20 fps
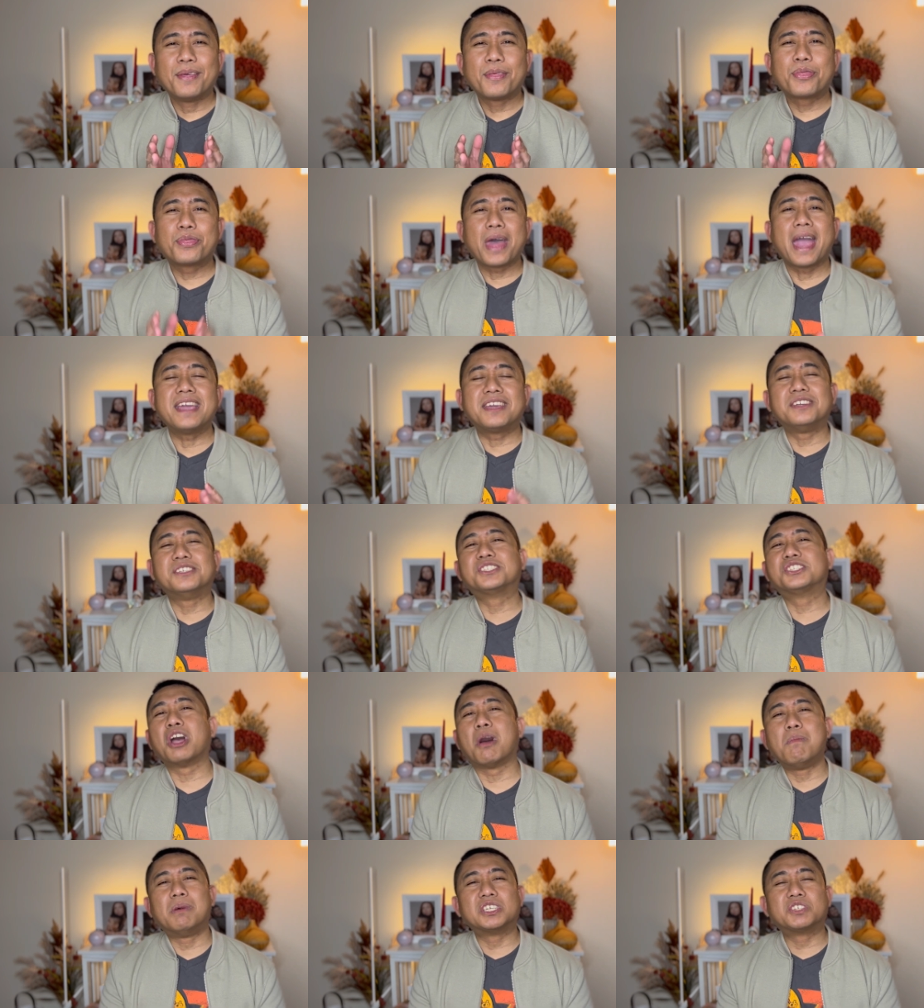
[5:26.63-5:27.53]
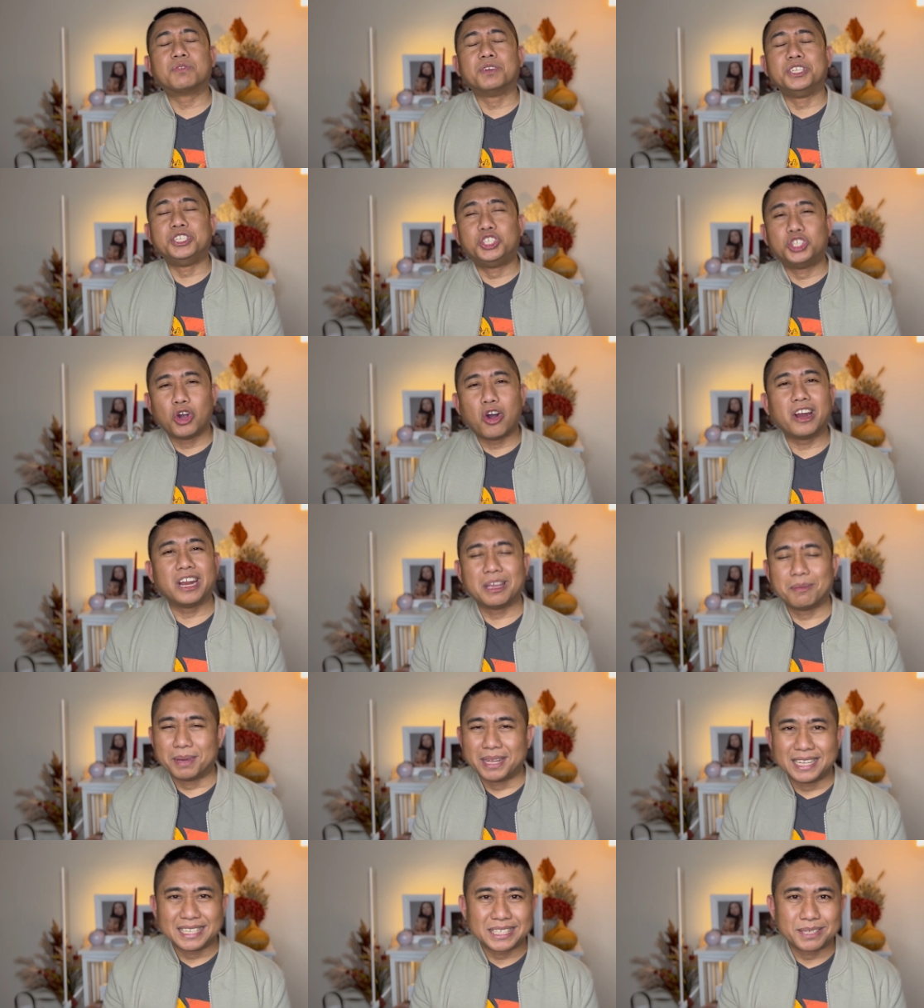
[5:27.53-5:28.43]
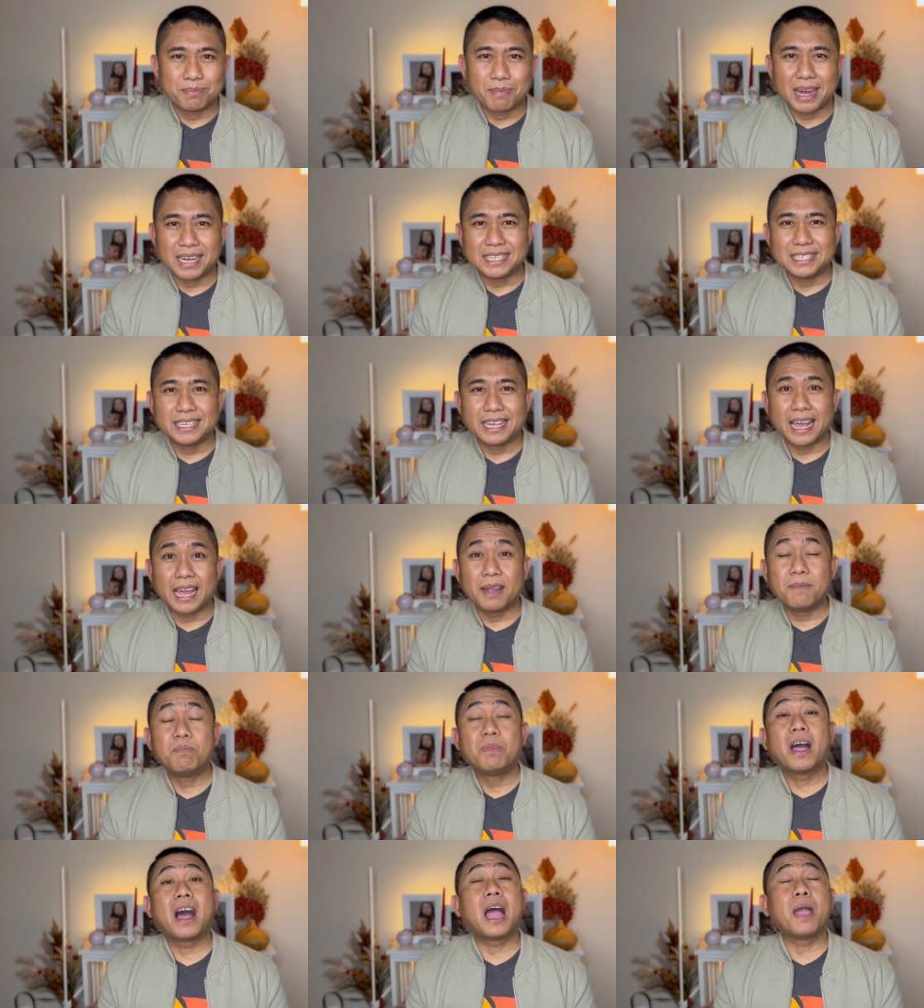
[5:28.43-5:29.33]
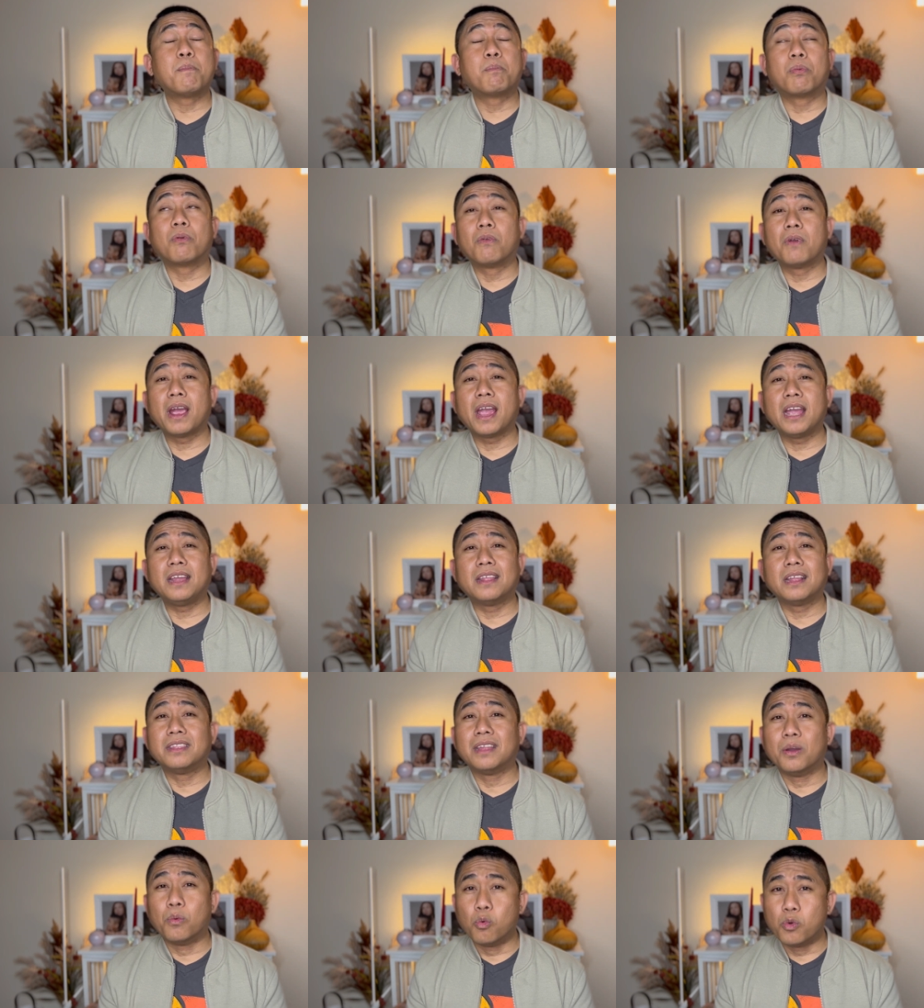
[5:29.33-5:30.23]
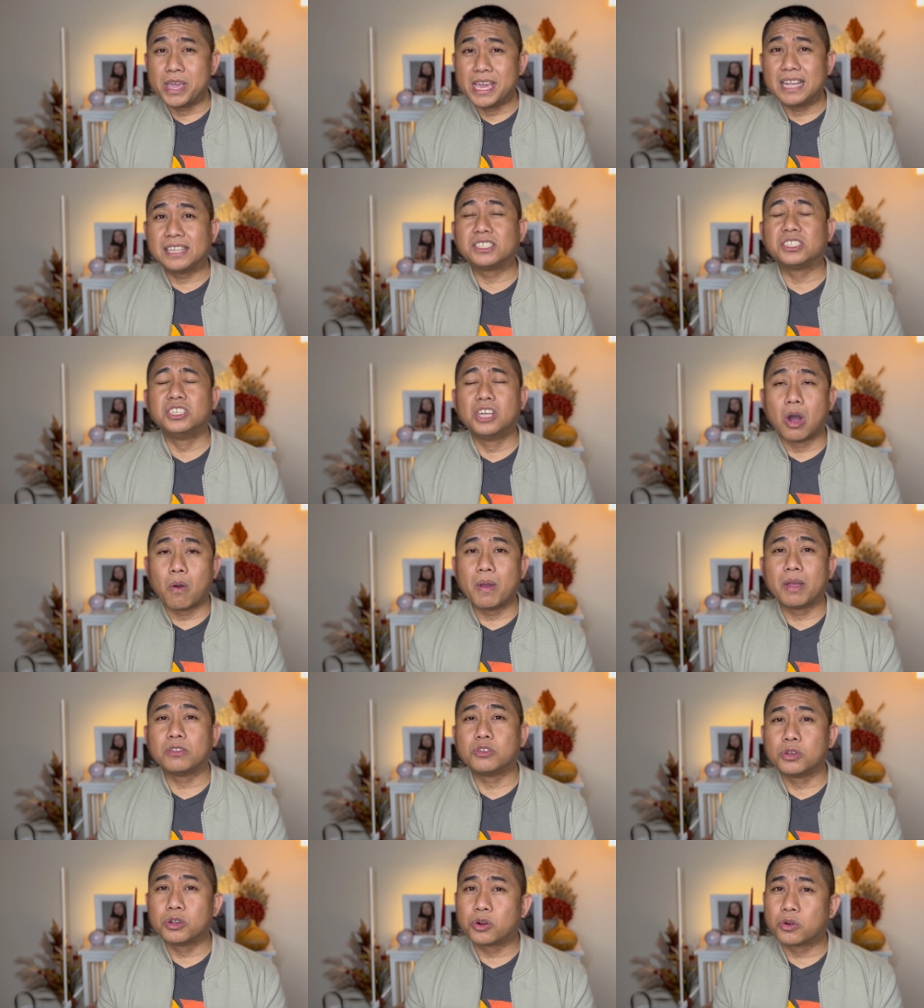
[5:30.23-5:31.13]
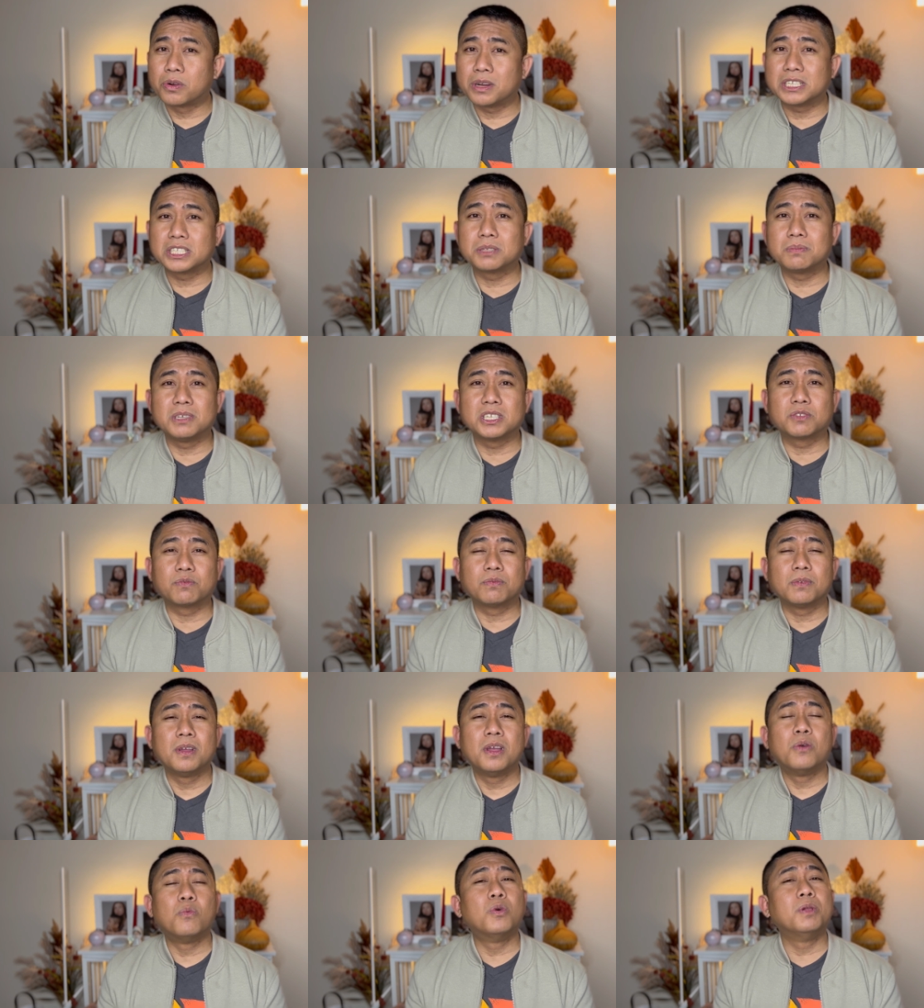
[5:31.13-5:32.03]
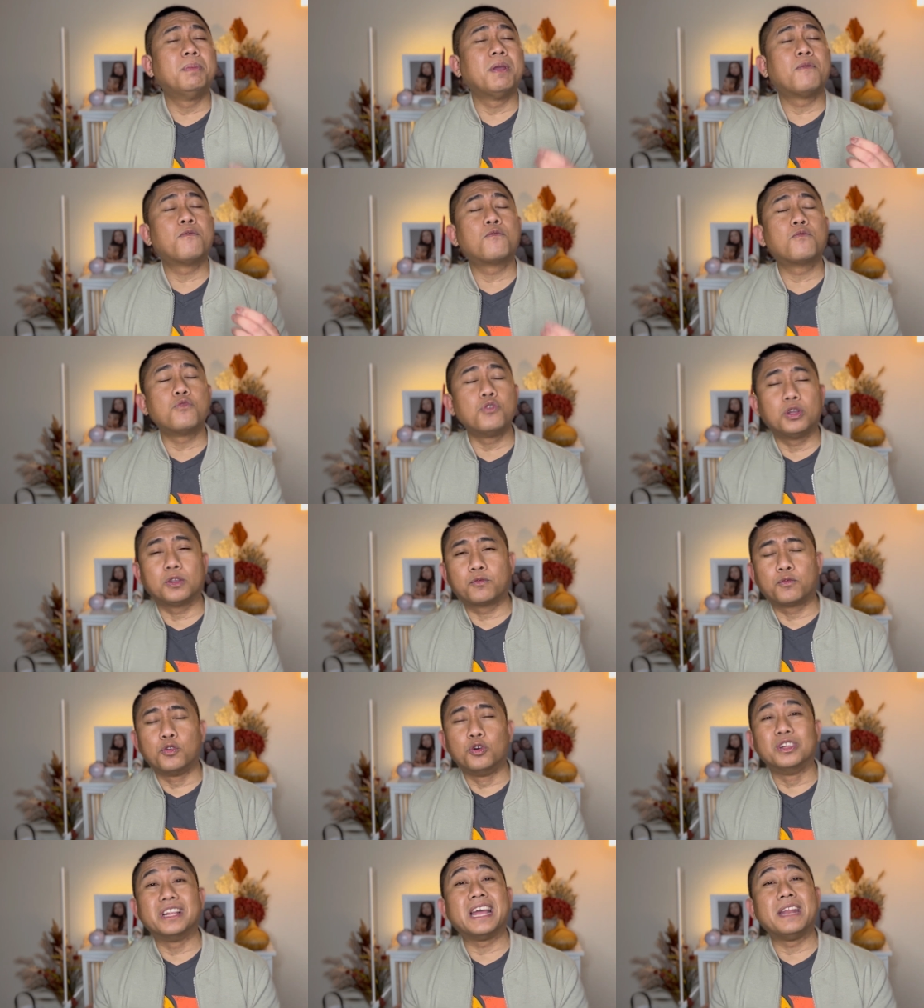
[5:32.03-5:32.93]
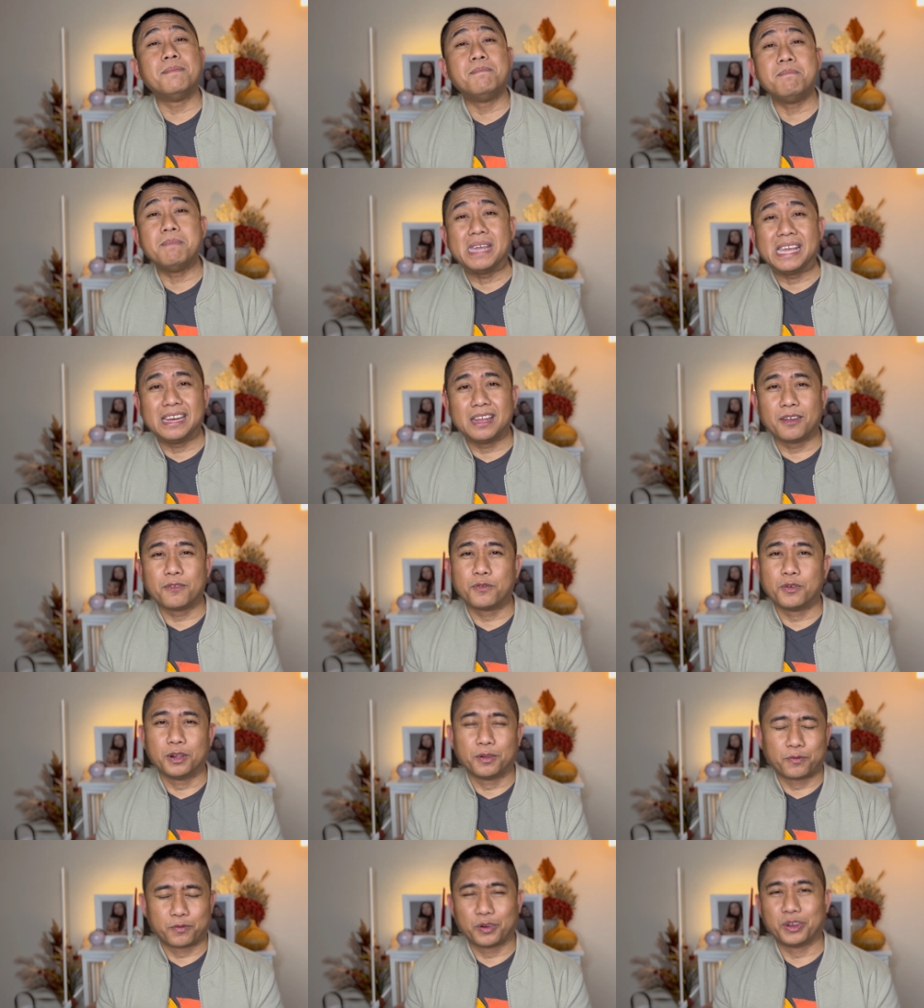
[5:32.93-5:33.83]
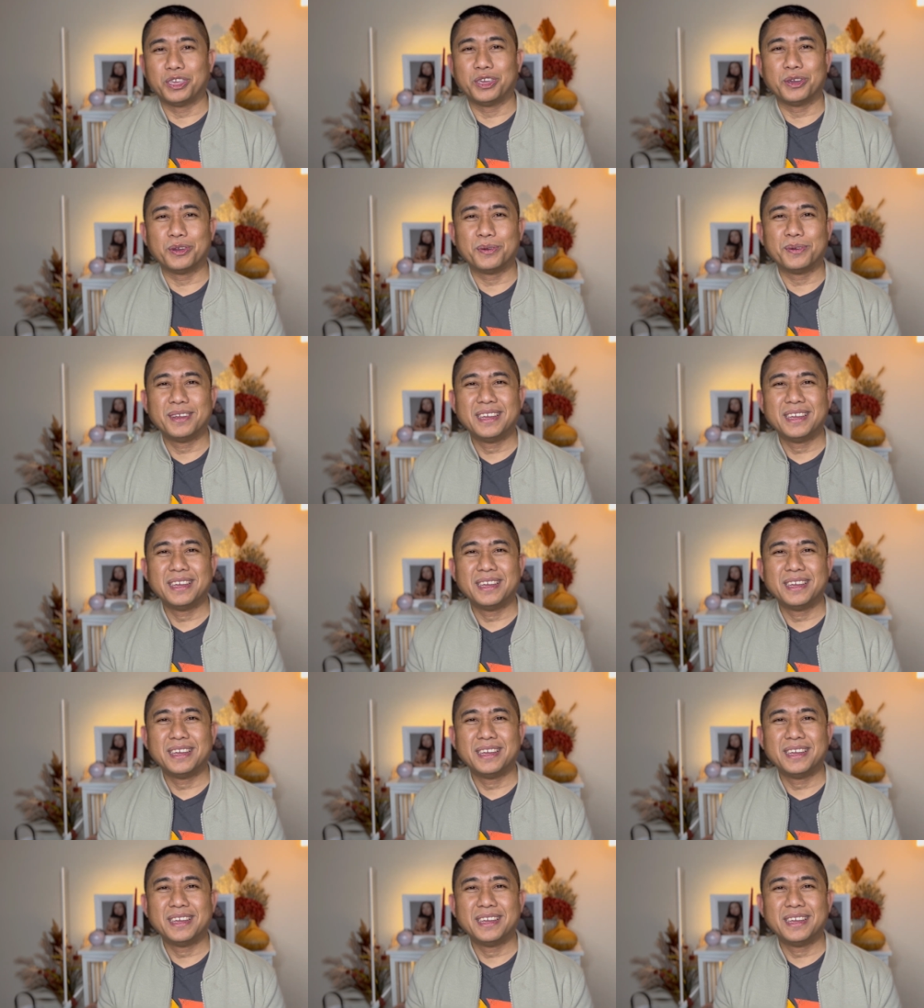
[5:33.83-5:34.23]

Thank you so much for joining me this Monday. I pray that the weeks going to Christmas will be fruitful and meaningful for you.